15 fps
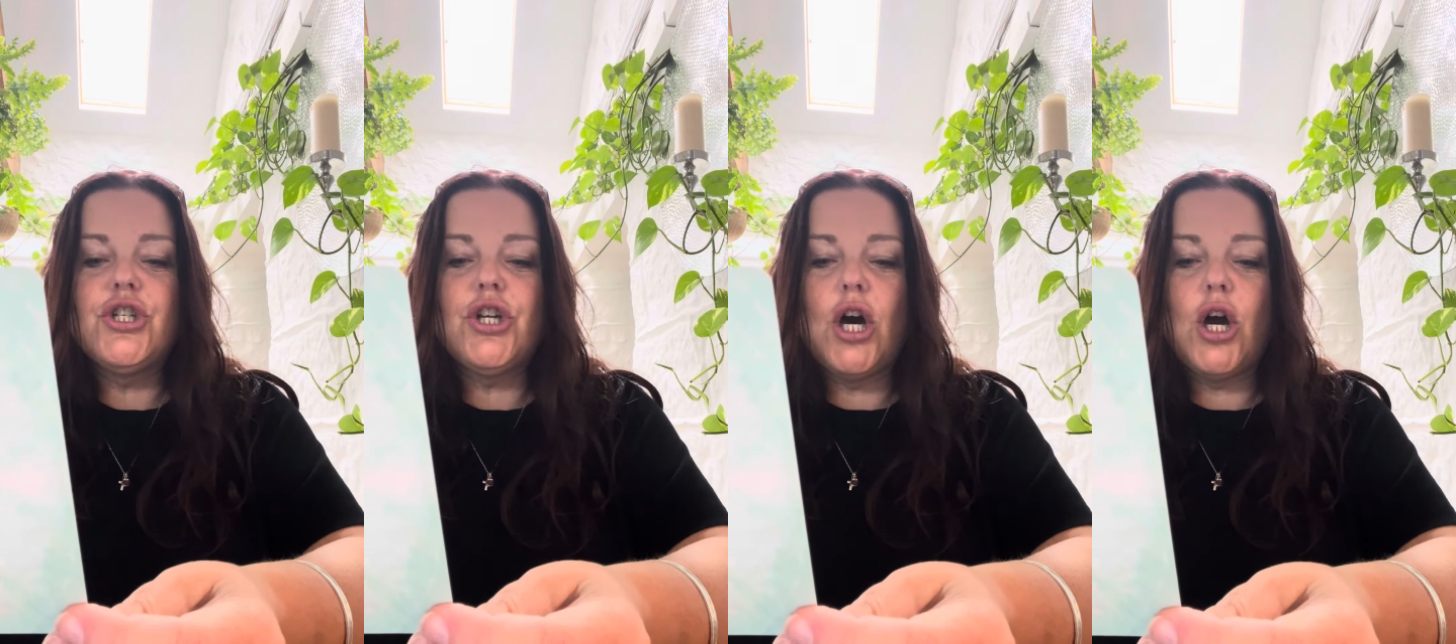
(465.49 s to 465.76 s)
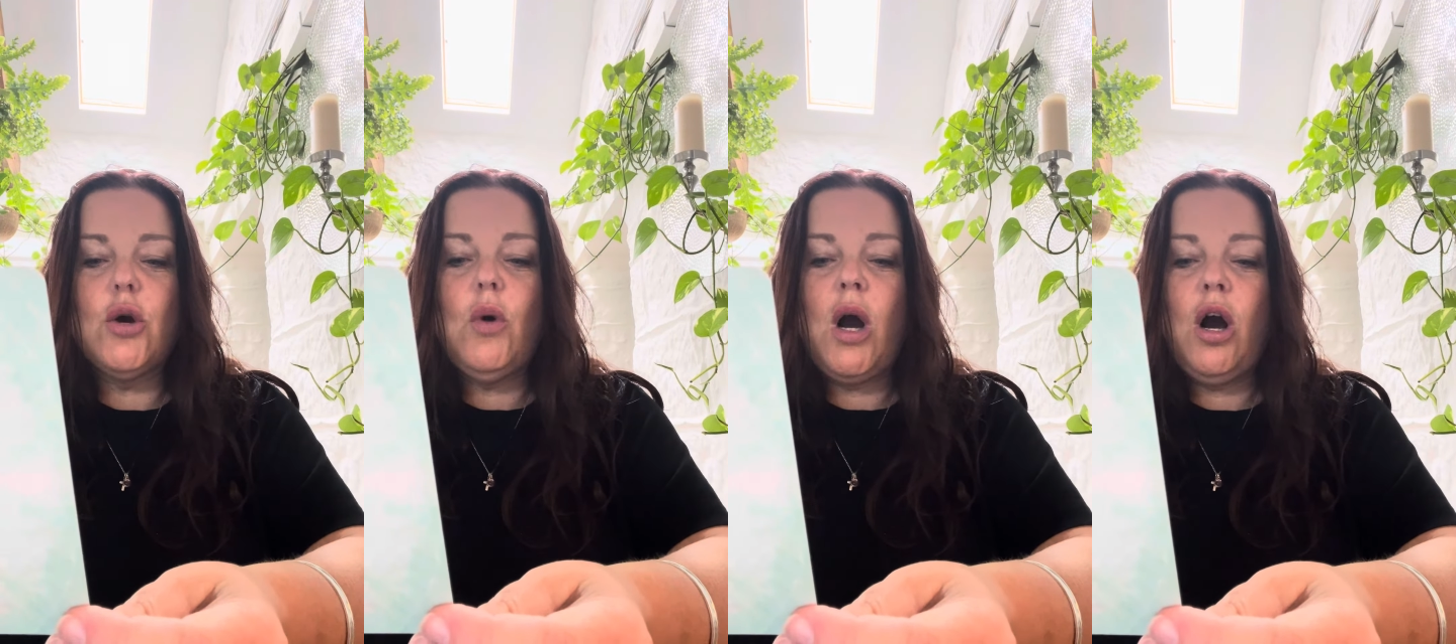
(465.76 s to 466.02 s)

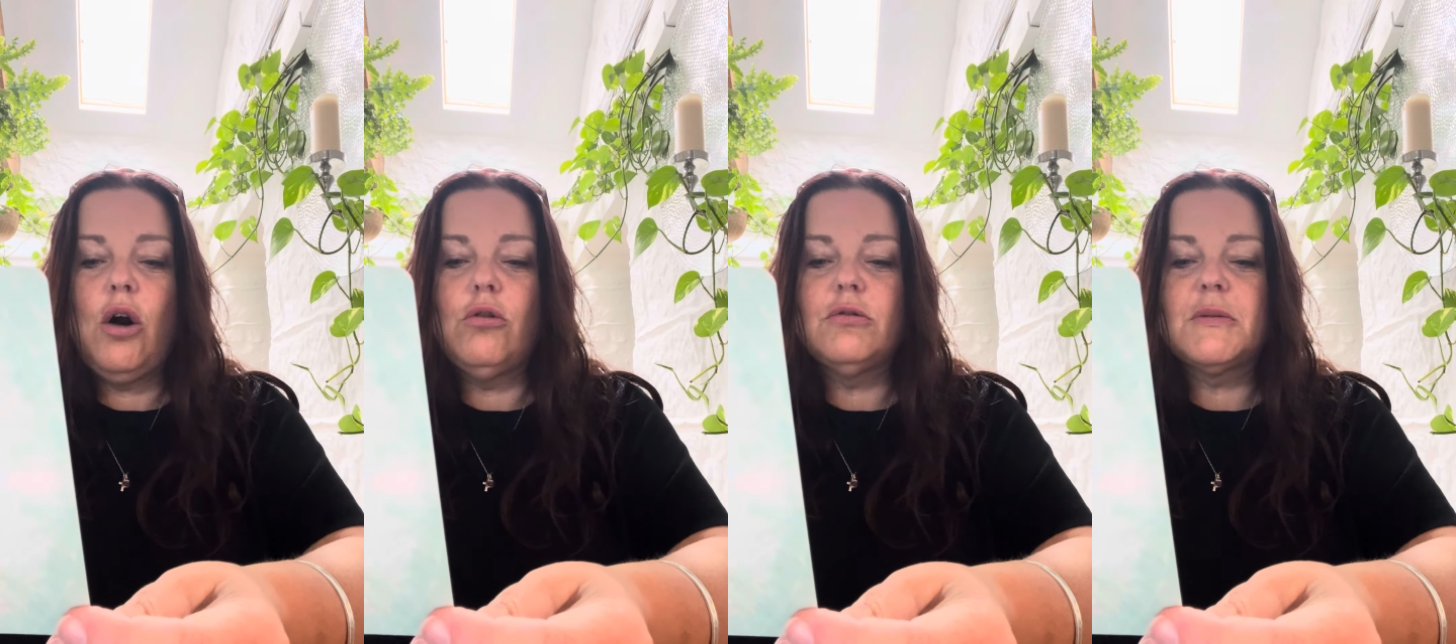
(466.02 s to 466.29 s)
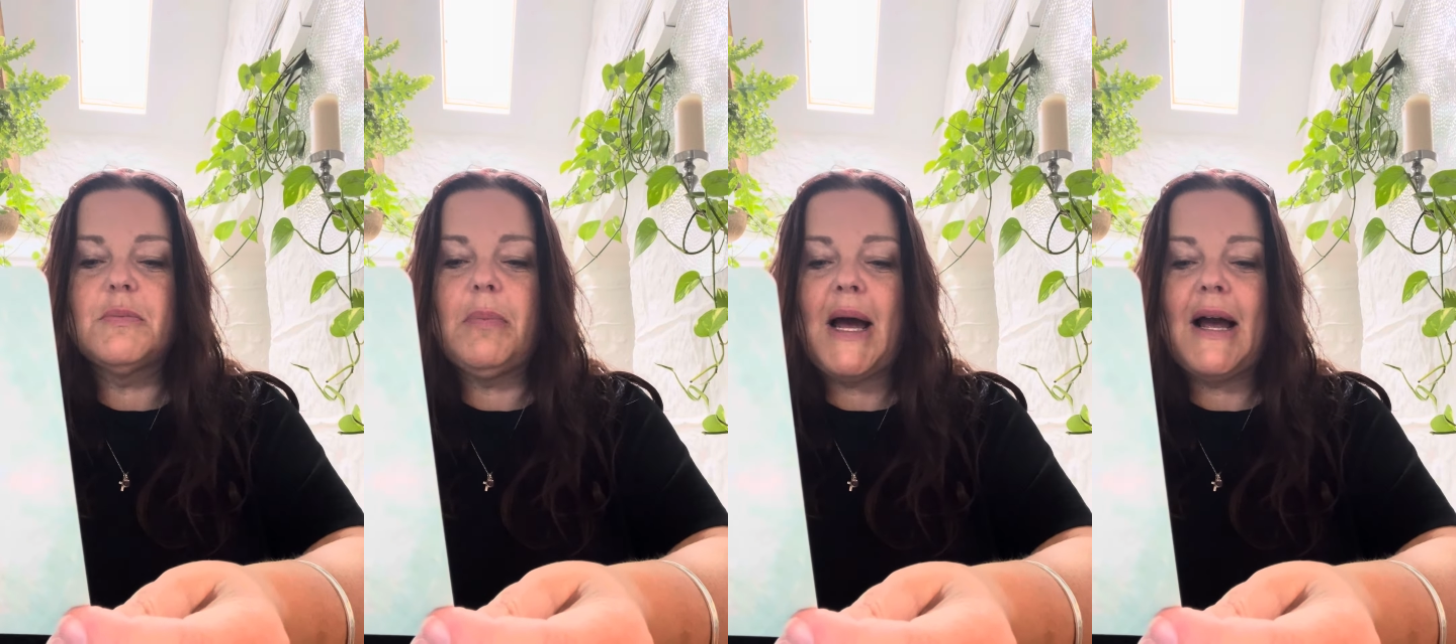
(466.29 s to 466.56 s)
Don't
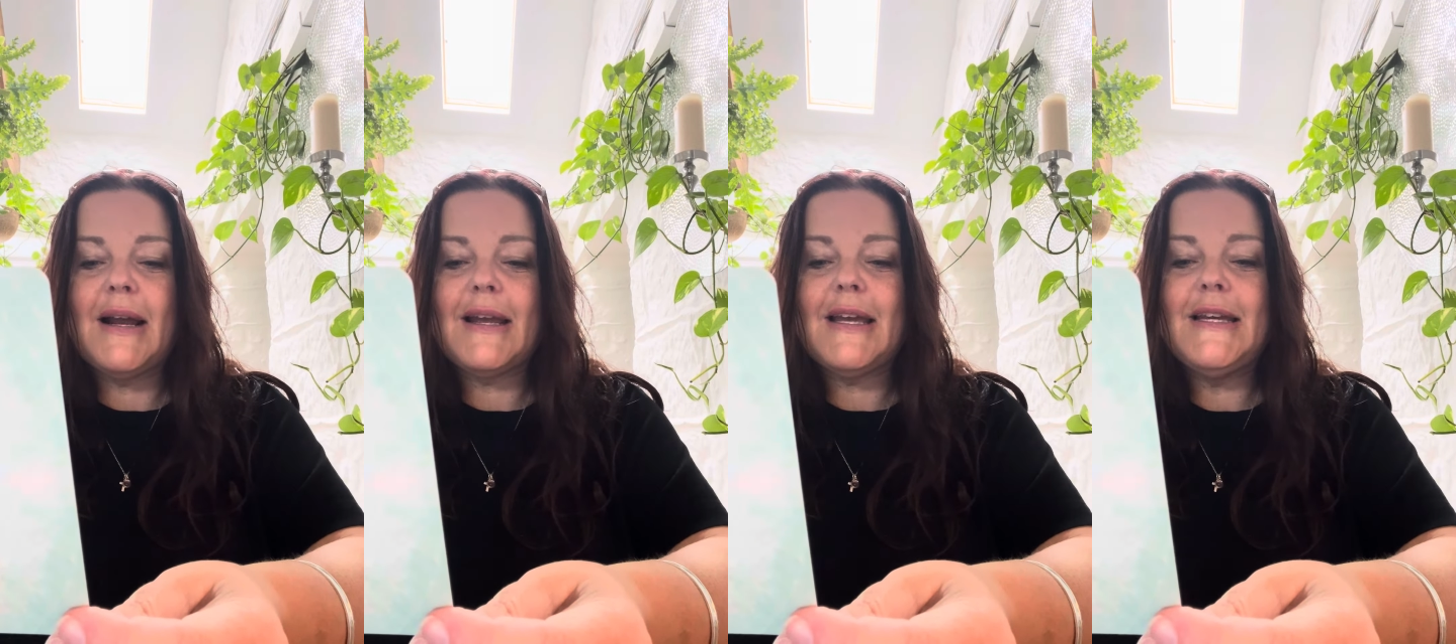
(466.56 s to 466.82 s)
hold back.